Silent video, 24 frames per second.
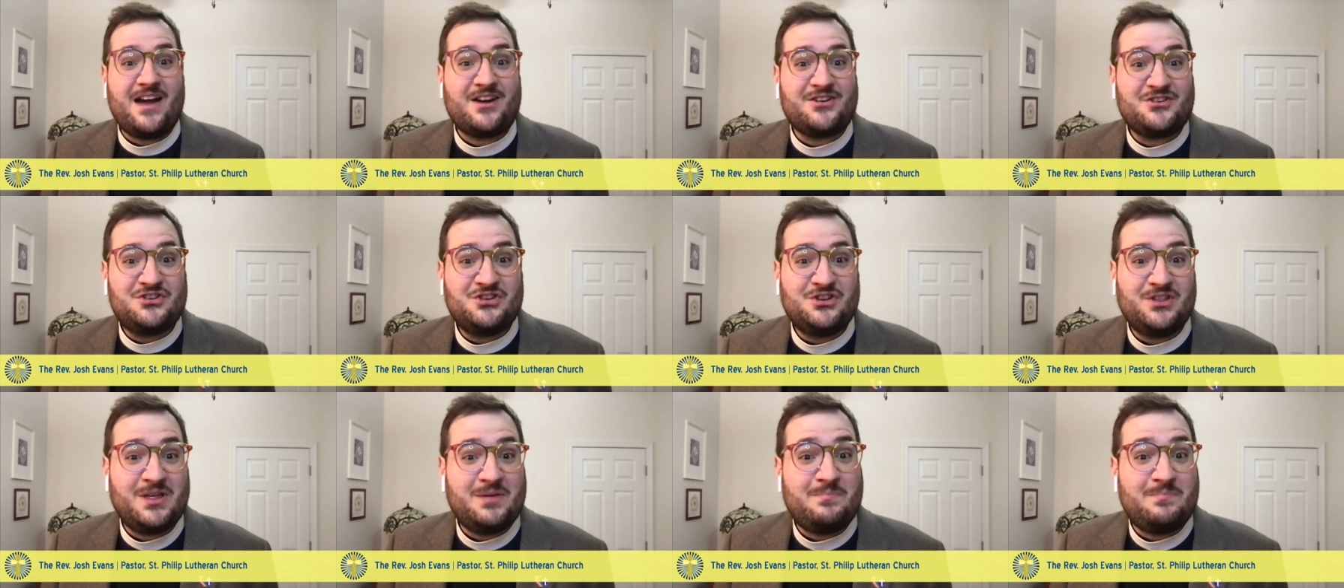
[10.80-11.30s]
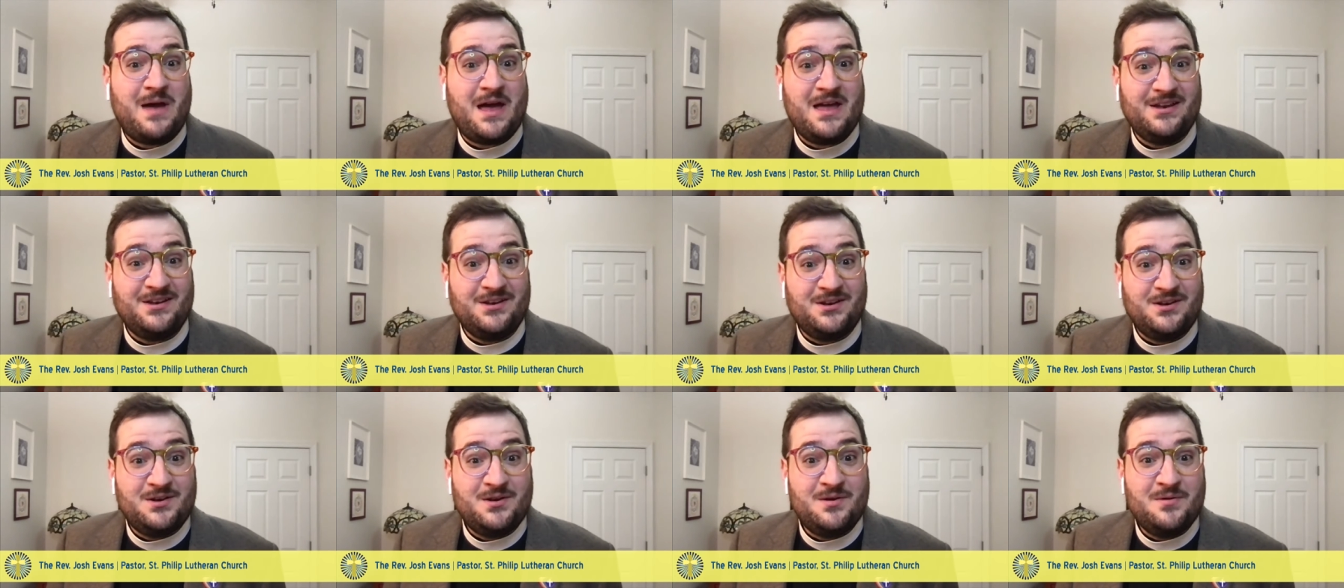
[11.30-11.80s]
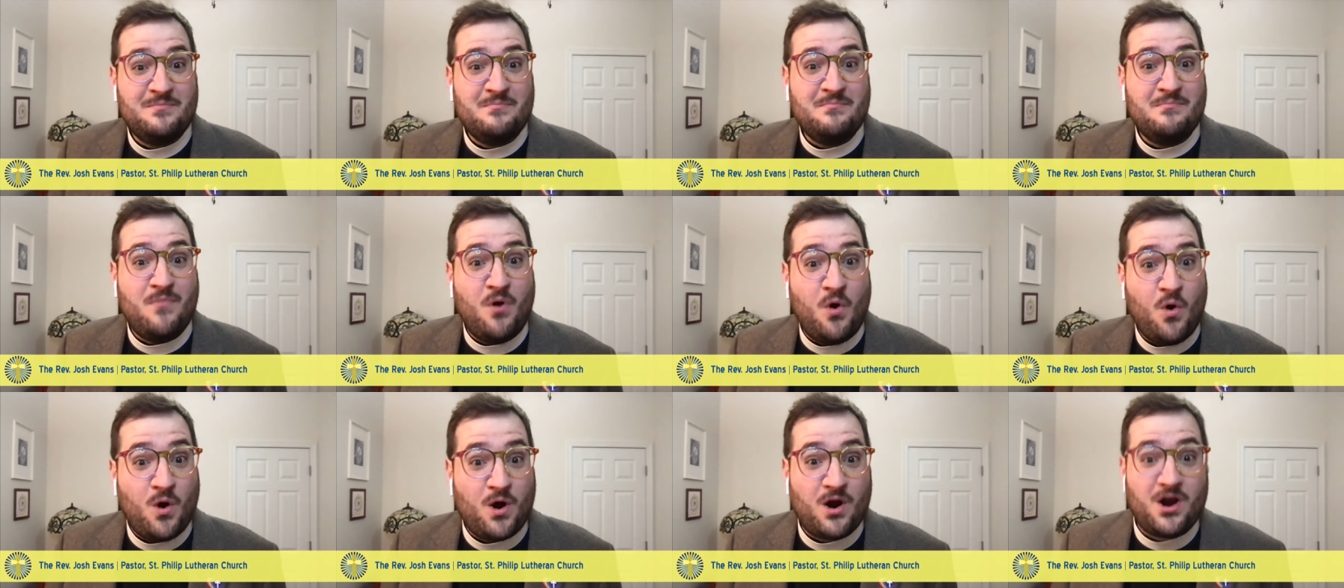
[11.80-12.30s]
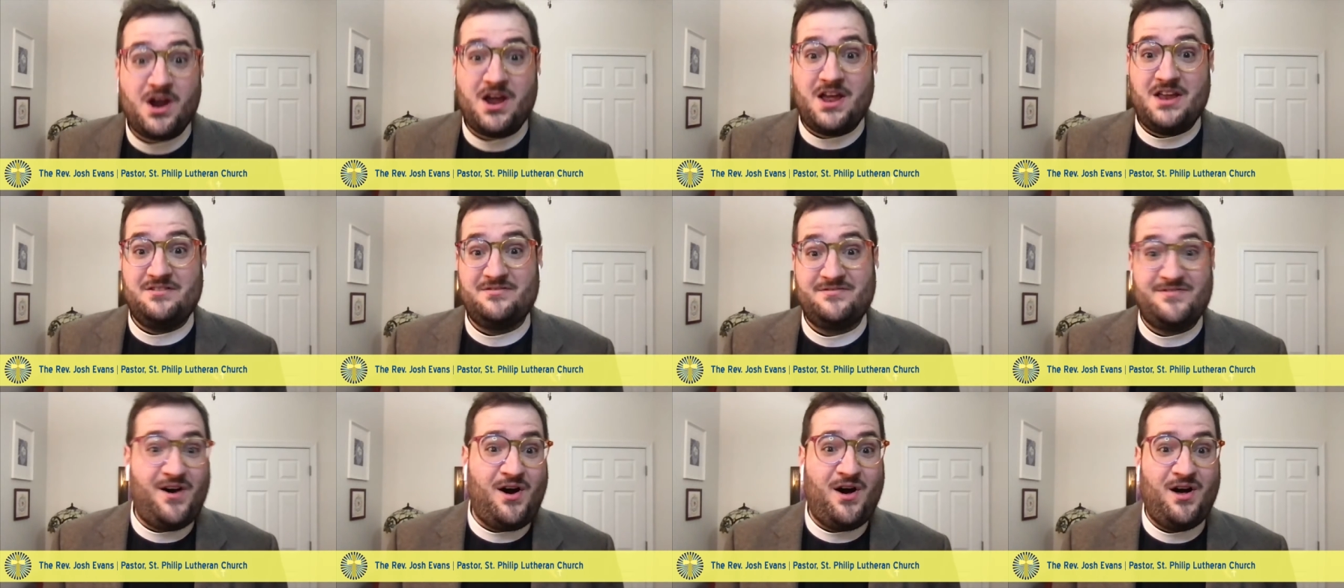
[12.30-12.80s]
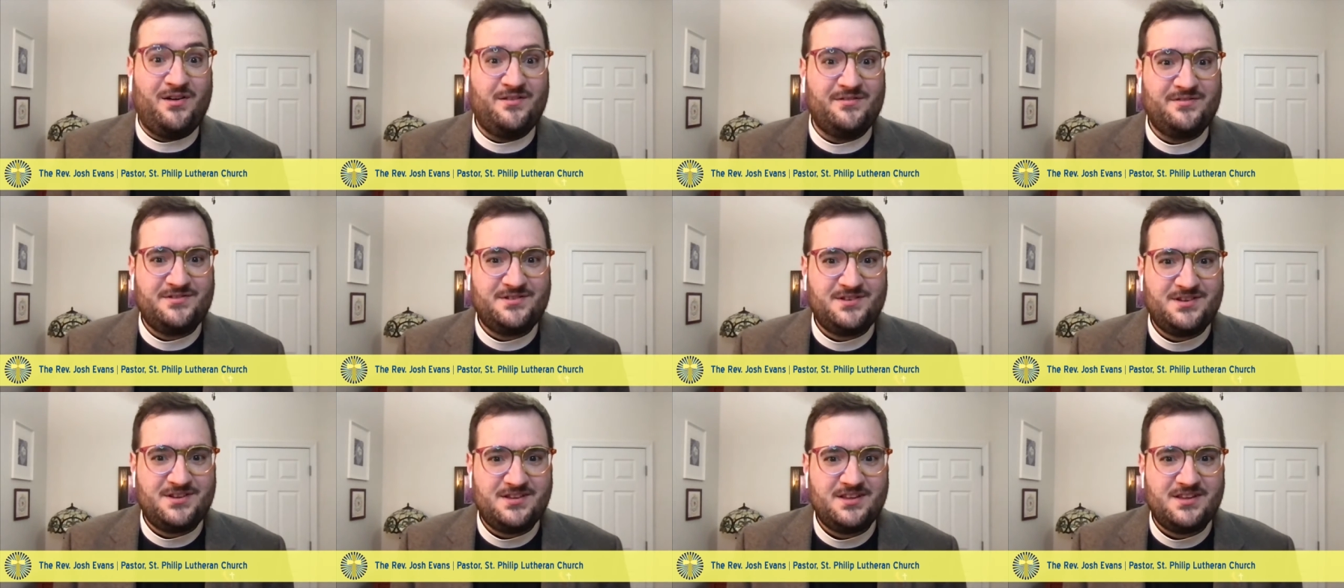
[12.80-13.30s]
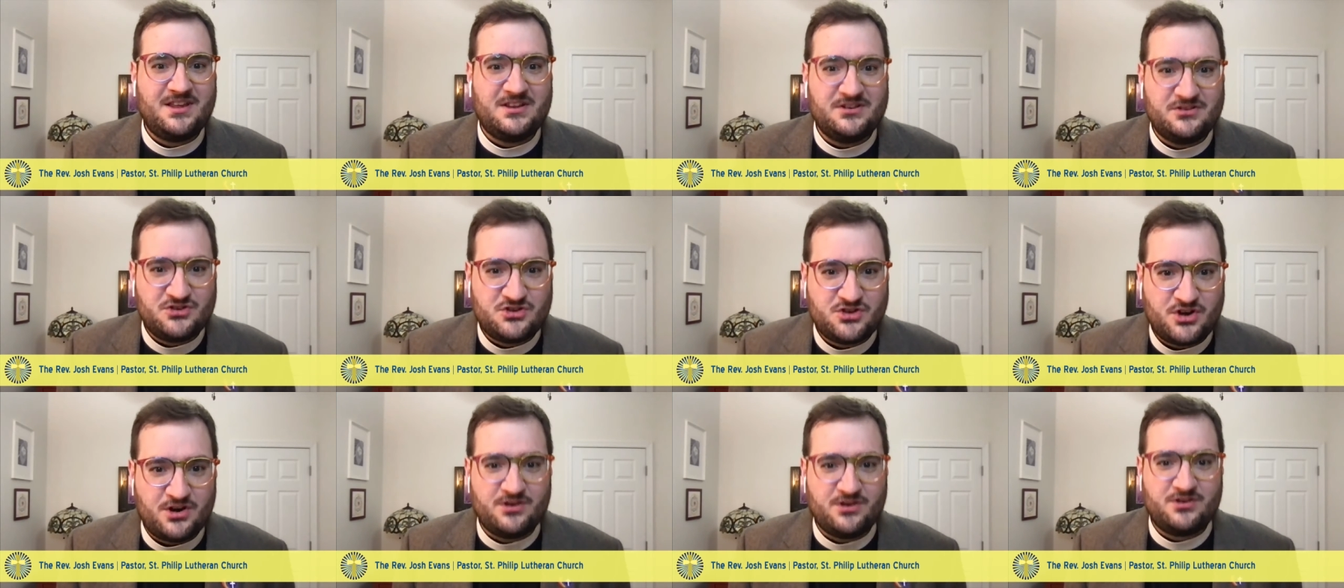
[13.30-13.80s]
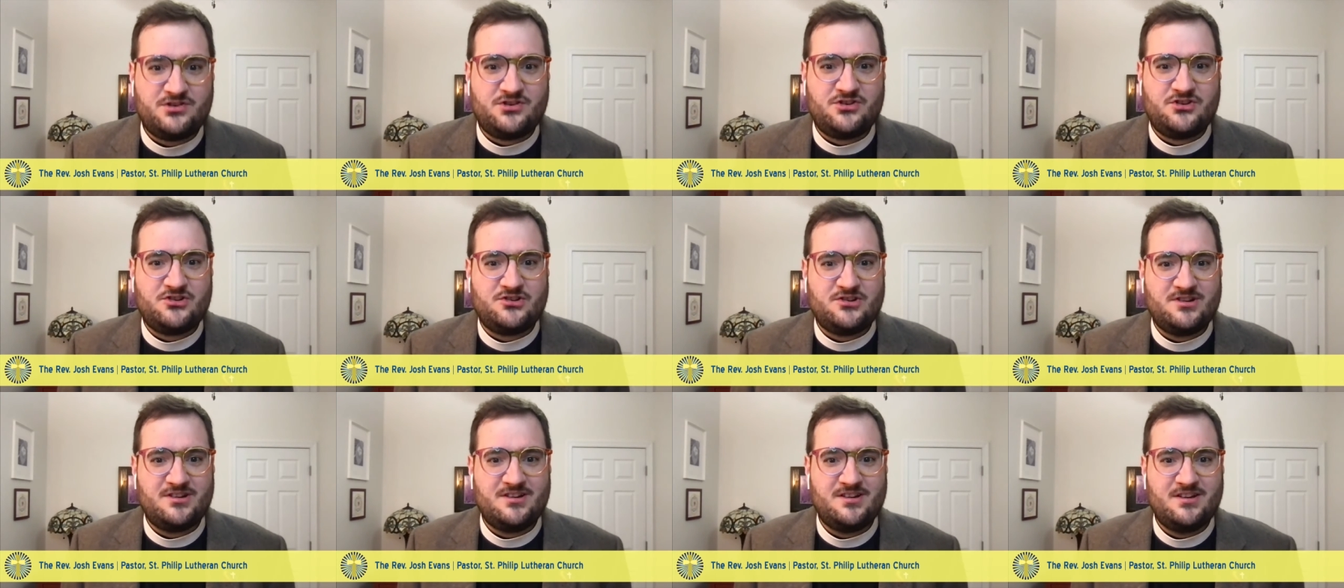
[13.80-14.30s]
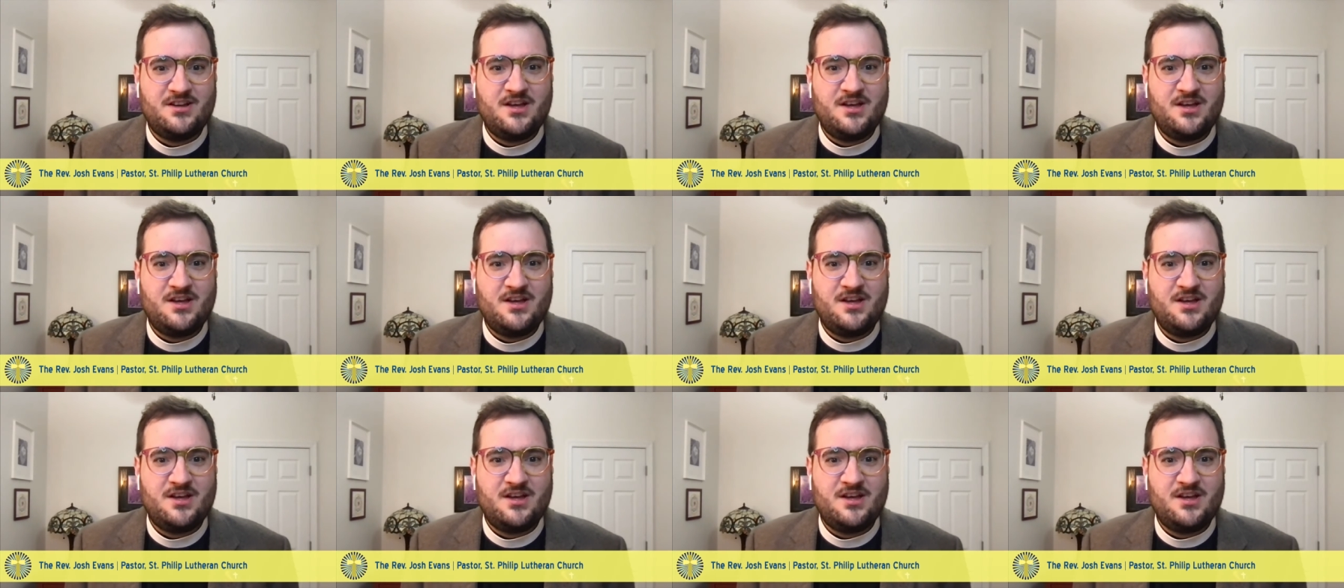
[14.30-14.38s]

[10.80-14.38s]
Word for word: actually been more involved in church